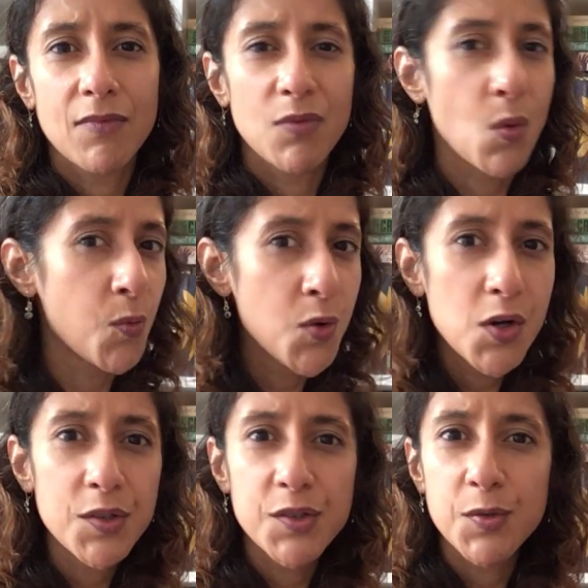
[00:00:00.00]
the
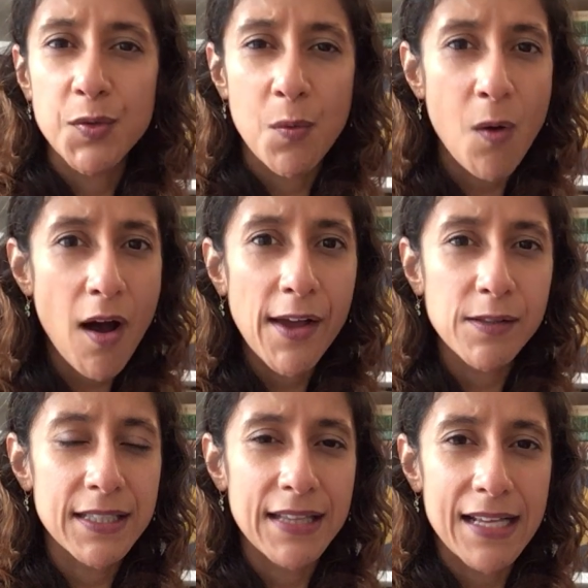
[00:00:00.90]
woods or the
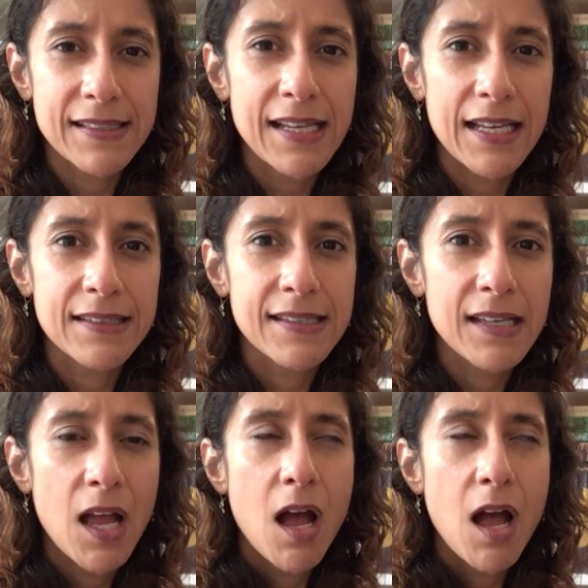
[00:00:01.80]
wild in that sense,